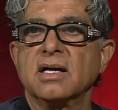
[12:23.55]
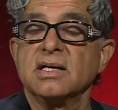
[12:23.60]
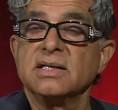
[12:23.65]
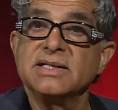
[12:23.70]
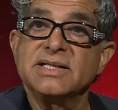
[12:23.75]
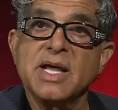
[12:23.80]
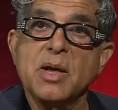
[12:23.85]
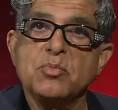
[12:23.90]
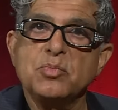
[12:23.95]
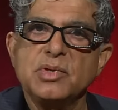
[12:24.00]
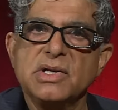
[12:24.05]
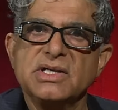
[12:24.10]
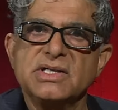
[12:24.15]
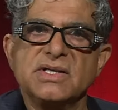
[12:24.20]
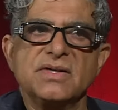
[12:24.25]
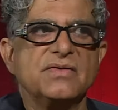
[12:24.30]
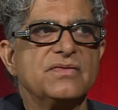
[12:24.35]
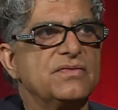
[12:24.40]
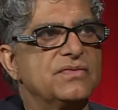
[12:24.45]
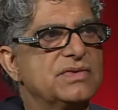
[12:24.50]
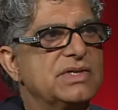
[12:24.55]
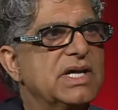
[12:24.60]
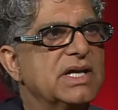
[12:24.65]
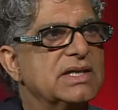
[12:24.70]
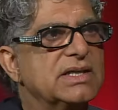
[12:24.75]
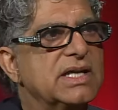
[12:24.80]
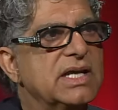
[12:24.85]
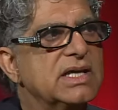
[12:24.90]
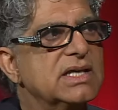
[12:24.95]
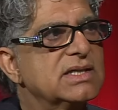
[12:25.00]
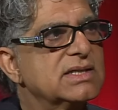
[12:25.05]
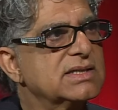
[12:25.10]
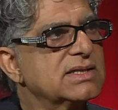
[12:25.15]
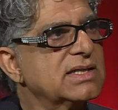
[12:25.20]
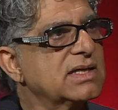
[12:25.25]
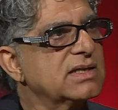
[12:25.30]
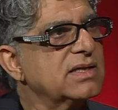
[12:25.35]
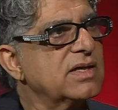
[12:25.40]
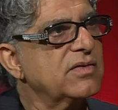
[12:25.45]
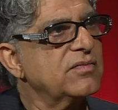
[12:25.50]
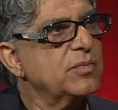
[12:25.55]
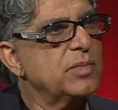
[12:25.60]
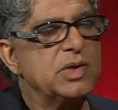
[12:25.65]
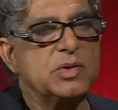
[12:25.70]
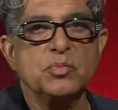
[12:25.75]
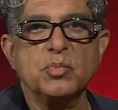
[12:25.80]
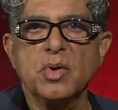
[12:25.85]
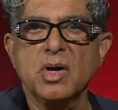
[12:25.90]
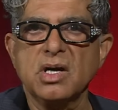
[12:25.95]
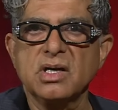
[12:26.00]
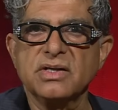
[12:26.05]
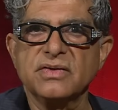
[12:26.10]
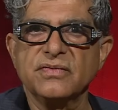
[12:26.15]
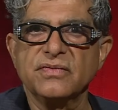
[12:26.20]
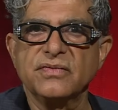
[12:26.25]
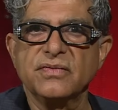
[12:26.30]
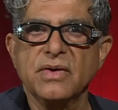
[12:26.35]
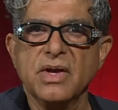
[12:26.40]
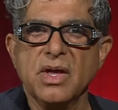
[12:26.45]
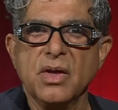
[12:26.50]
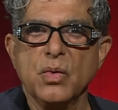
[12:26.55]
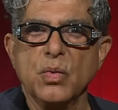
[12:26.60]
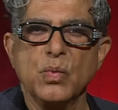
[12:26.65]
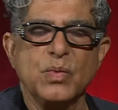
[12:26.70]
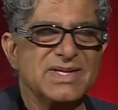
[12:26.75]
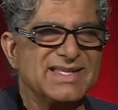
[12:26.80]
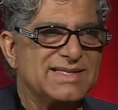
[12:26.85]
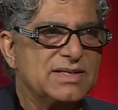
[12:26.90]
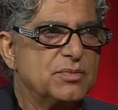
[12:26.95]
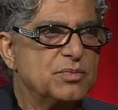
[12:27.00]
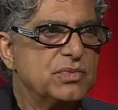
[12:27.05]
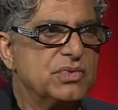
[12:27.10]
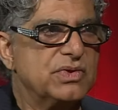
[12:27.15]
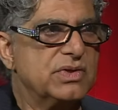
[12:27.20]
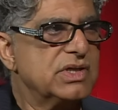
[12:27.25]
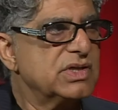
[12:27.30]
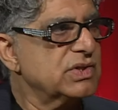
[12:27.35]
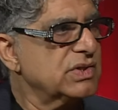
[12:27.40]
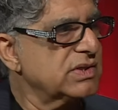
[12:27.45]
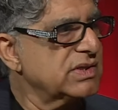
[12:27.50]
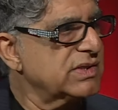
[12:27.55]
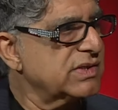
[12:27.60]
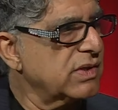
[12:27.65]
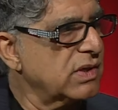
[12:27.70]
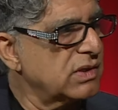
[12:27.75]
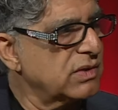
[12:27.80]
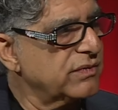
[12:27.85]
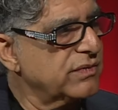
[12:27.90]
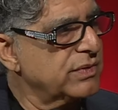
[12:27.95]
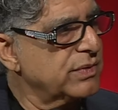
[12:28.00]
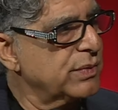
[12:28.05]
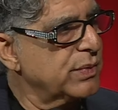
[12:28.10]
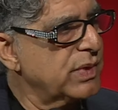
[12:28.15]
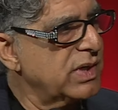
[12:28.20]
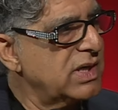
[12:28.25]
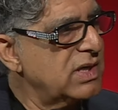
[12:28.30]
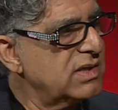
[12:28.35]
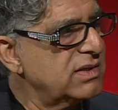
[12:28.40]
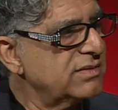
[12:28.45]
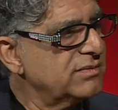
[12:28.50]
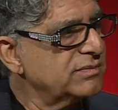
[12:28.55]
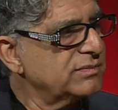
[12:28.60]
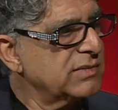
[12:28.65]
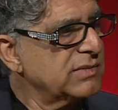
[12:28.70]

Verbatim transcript: contemplative techniques that have been part of wisdom traditions all over the world.